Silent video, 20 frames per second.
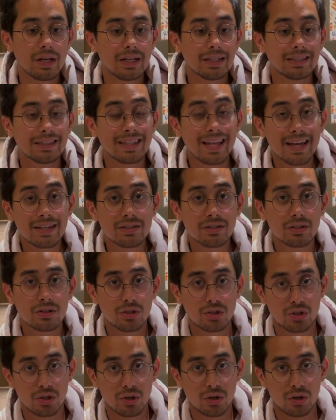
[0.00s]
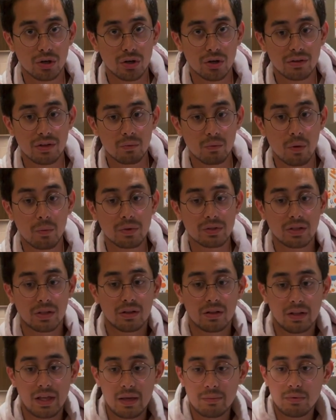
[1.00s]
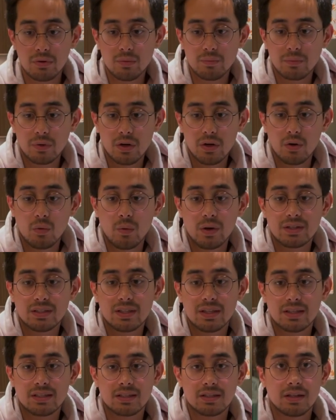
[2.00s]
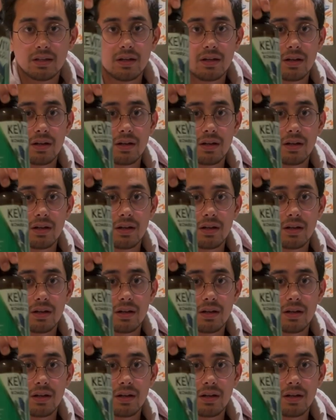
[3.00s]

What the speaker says: less sugar than what was on the label was this